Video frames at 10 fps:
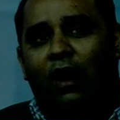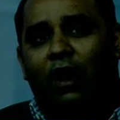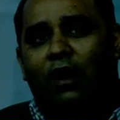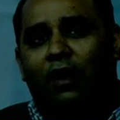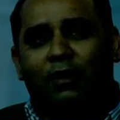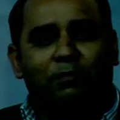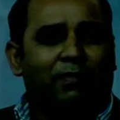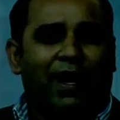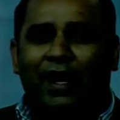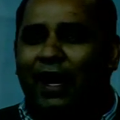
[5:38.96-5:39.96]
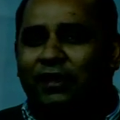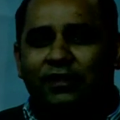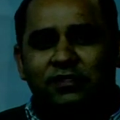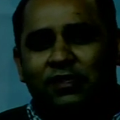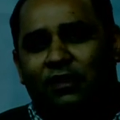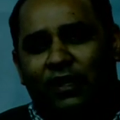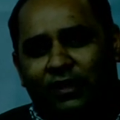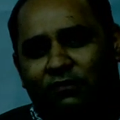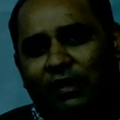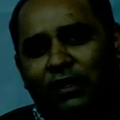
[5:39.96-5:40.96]
And these are
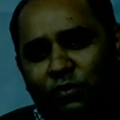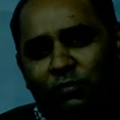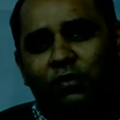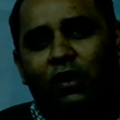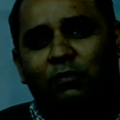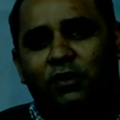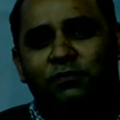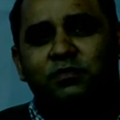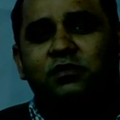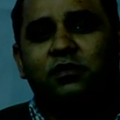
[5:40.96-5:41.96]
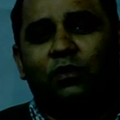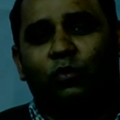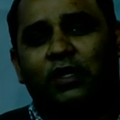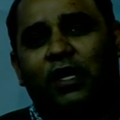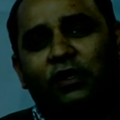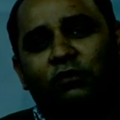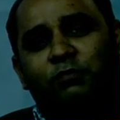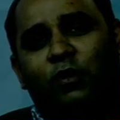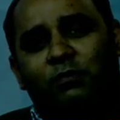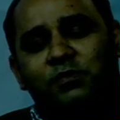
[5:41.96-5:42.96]
like well-known problems, what kind
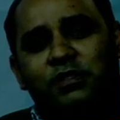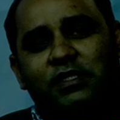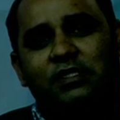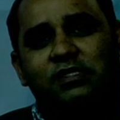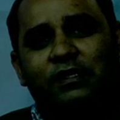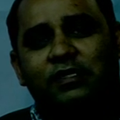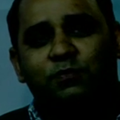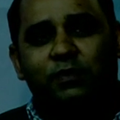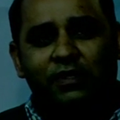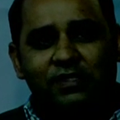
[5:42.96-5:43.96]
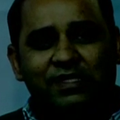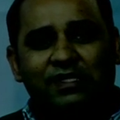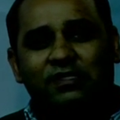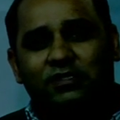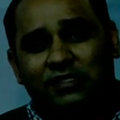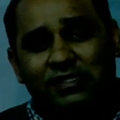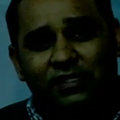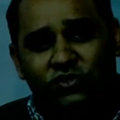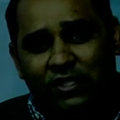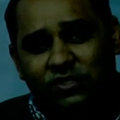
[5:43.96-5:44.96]
of problems cities are experiencing, such as
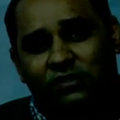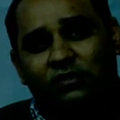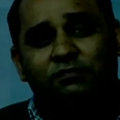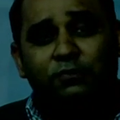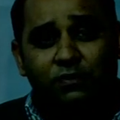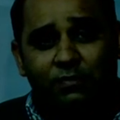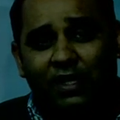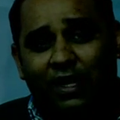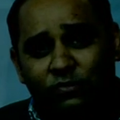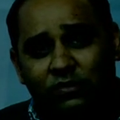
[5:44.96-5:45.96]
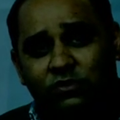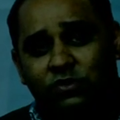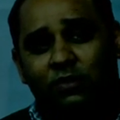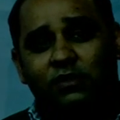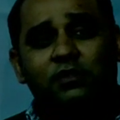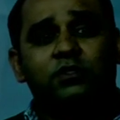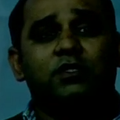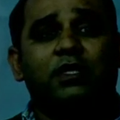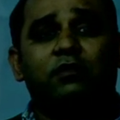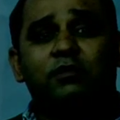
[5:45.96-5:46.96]
congestion, affordable housing
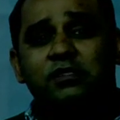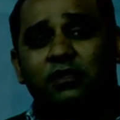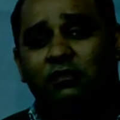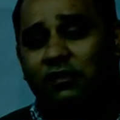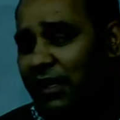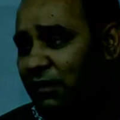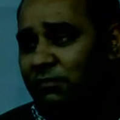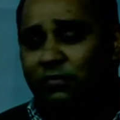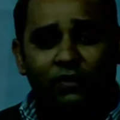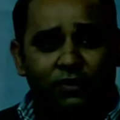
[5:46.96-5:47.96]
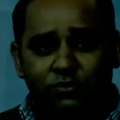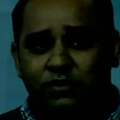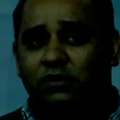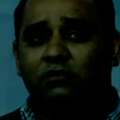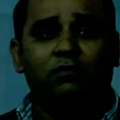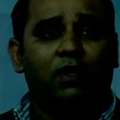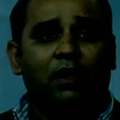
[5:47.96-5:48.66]
shortage, increasing crime, pollution.